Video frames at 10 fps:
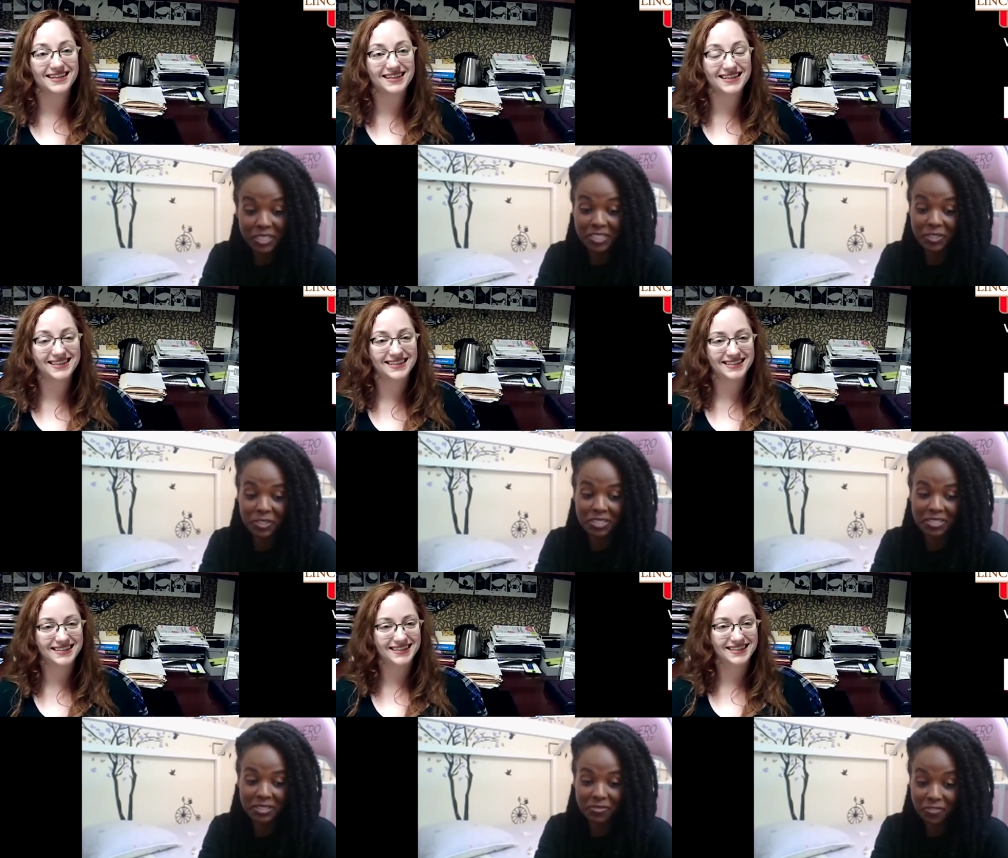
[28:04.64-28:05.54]
Speaker 1: a
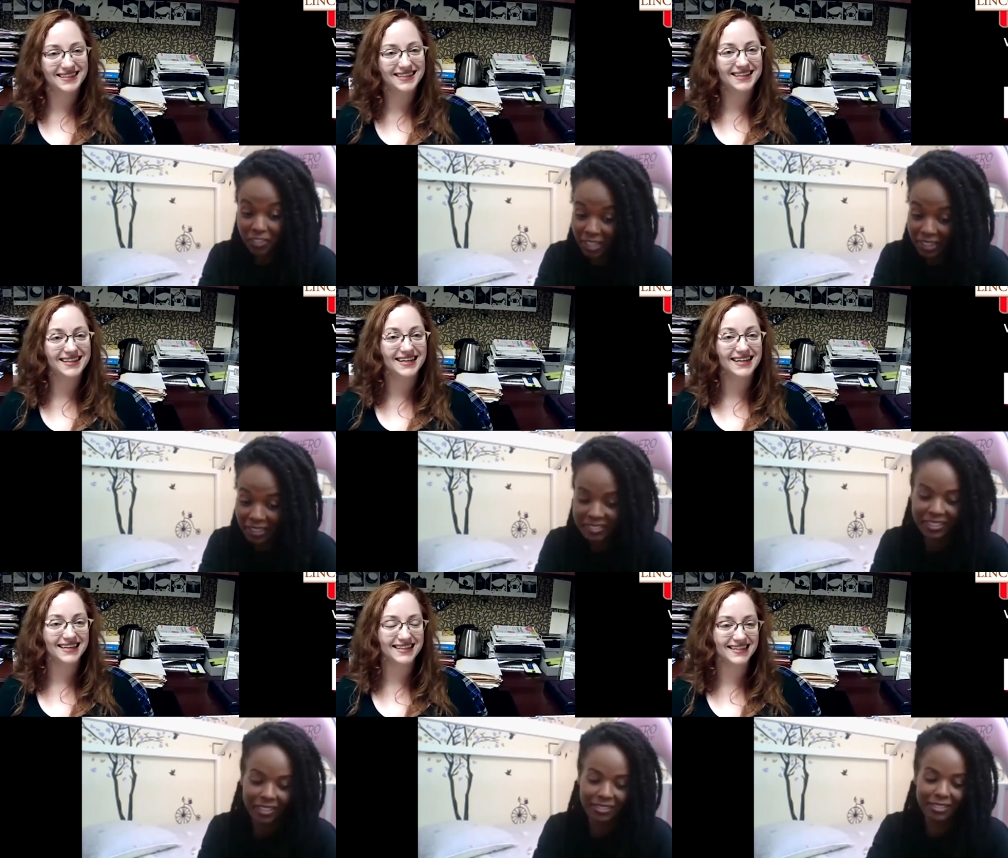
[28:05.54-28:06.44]
series. In fact,
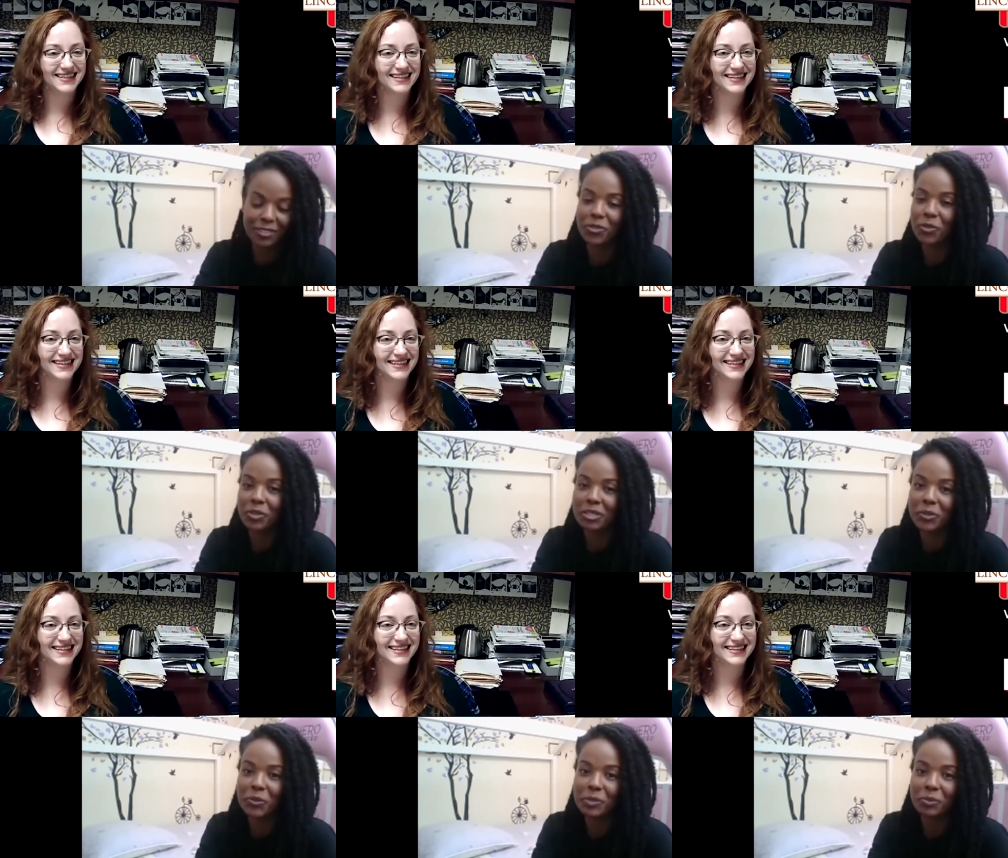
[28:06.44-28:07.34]
that's the new the
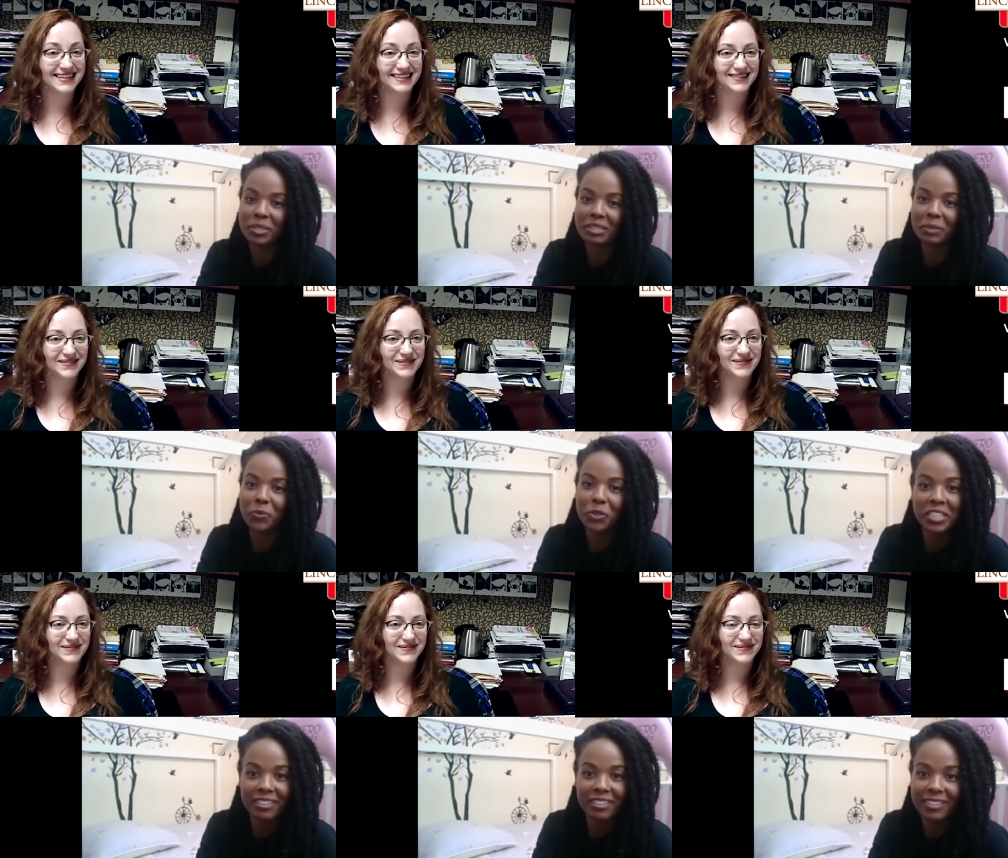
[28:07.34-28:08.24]
newest book that I'm
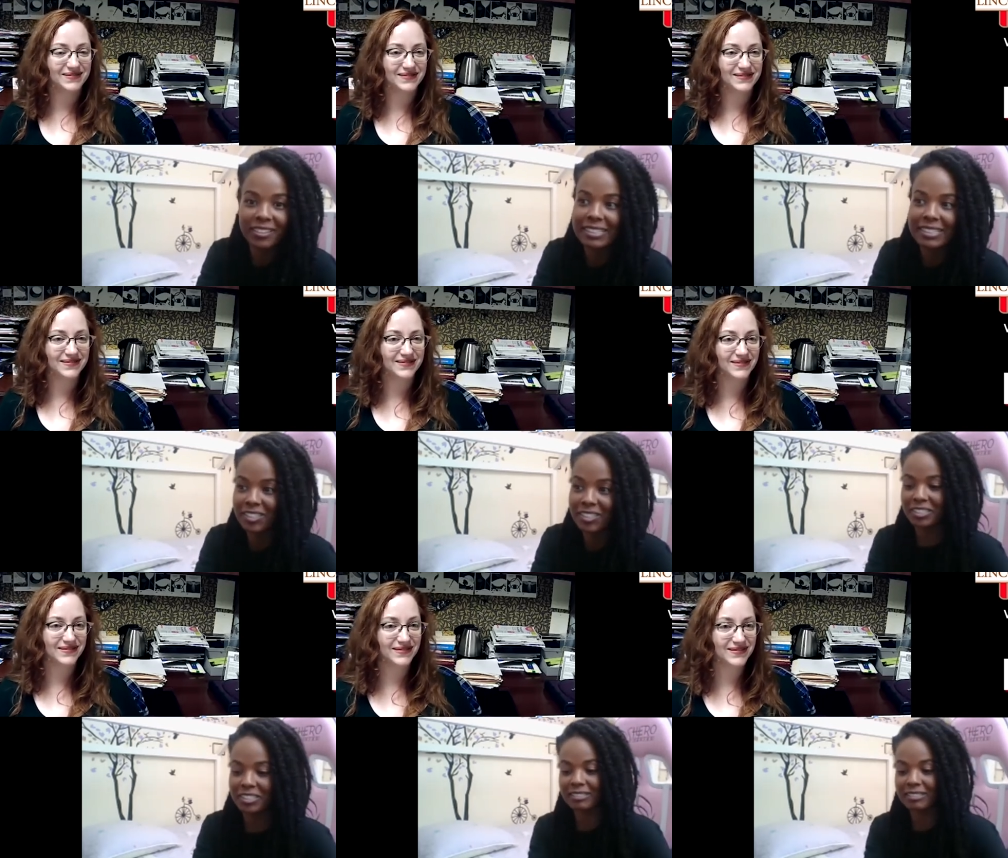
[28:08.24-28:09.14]
working on. It's a
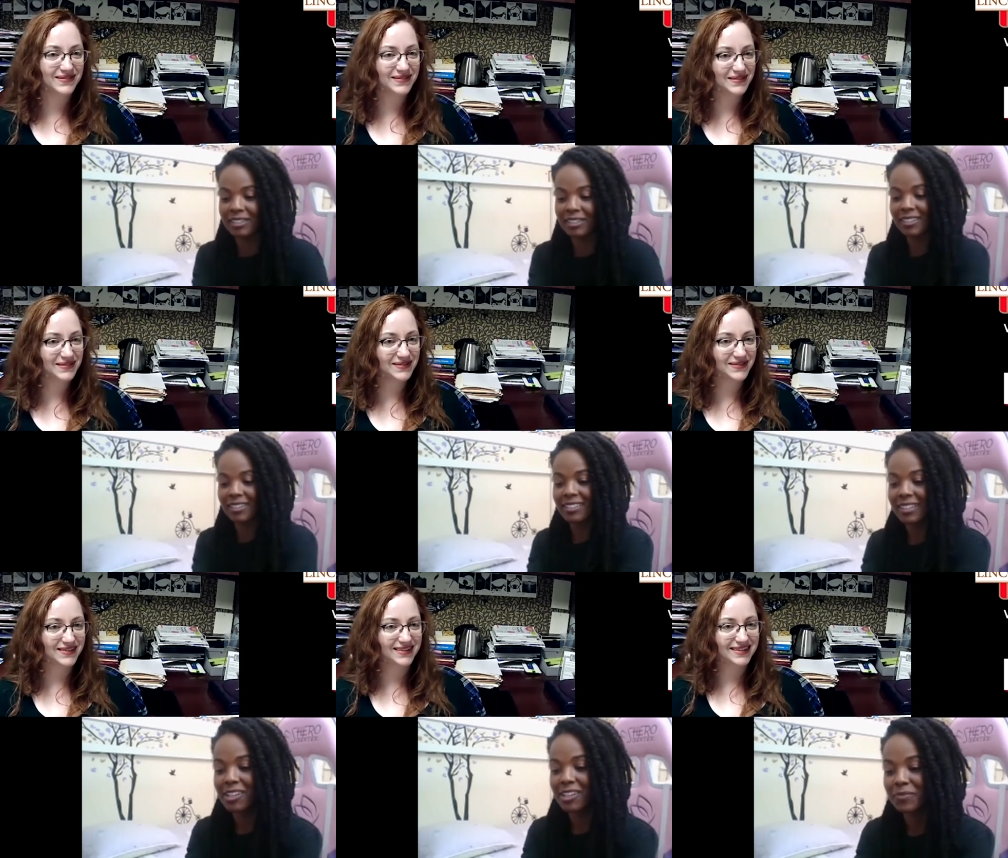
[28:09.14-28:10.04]
series.
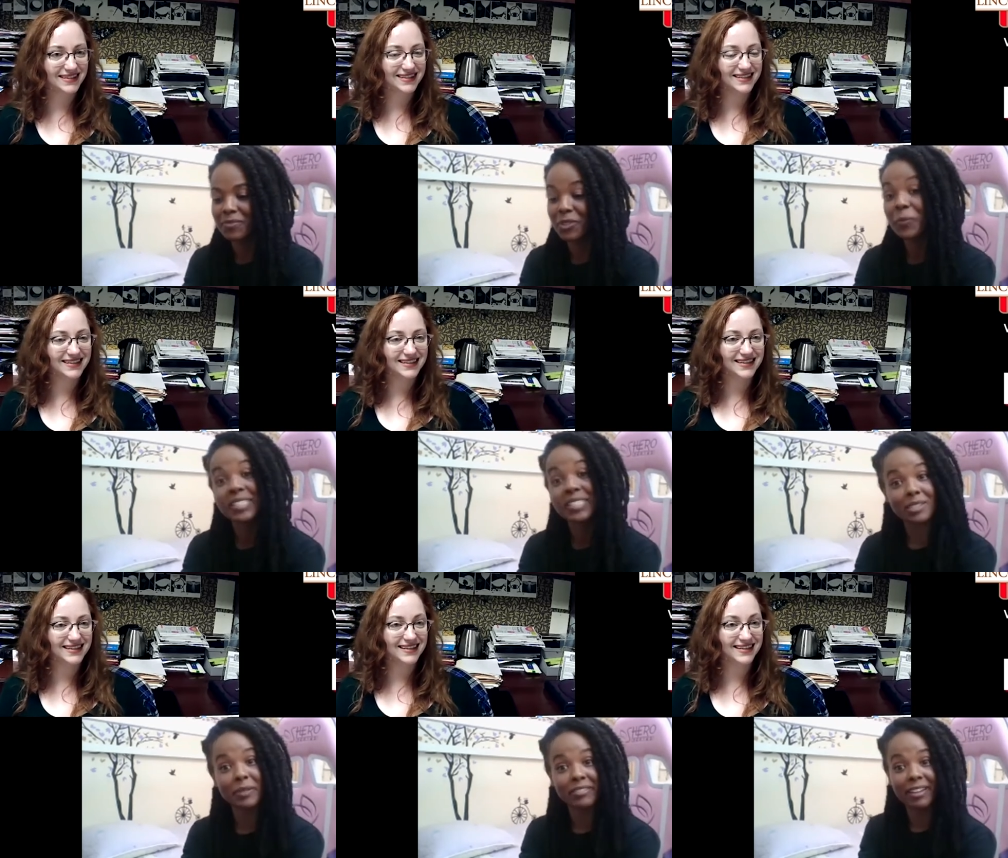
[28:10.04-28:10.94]
Um, so I'm excited
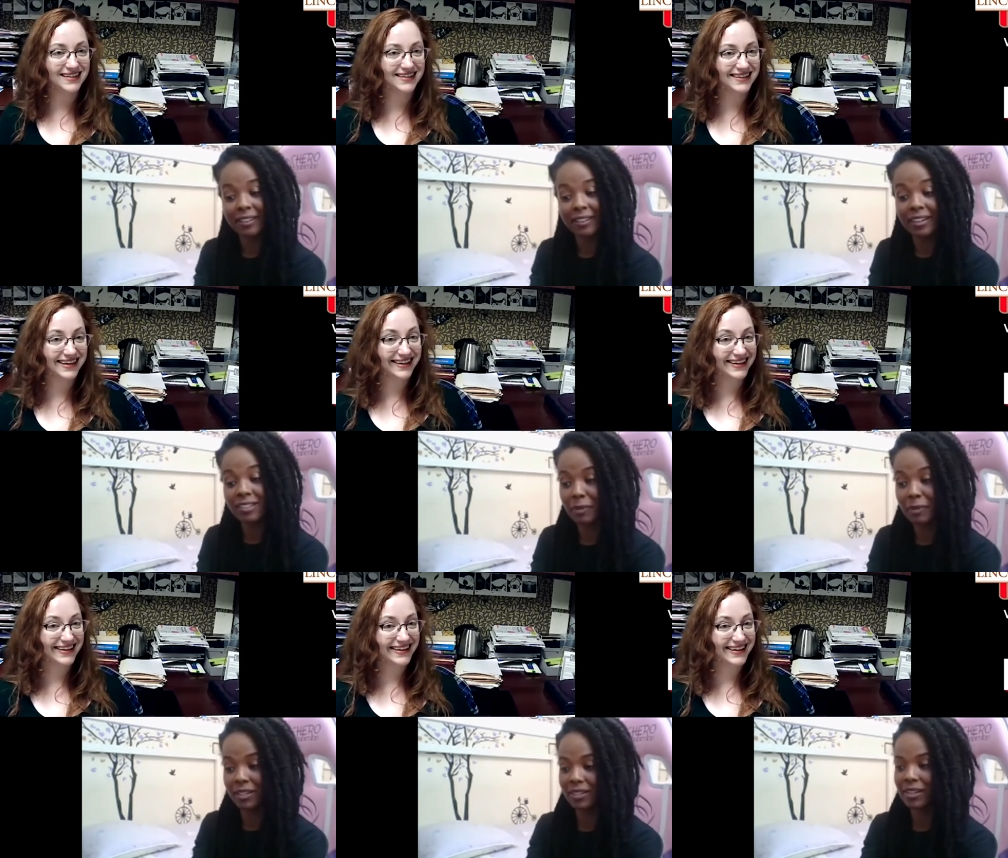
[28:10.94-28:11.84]
about that. I can't talk
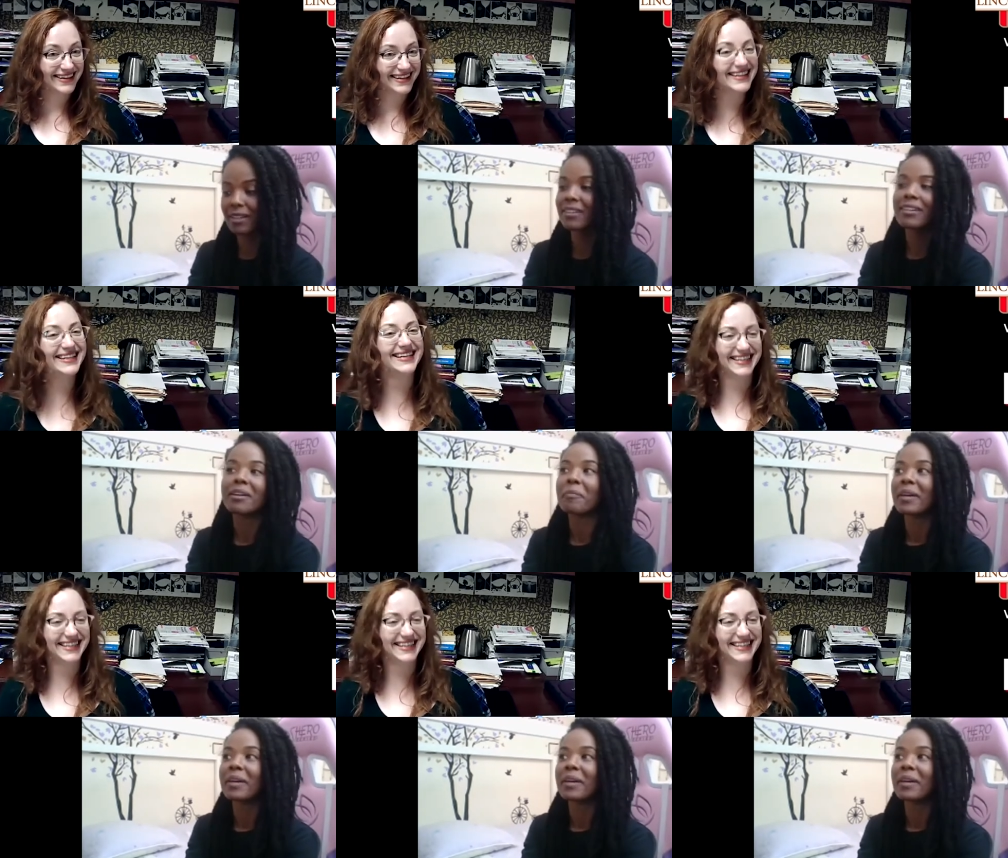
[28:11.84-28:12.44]
about it yet, but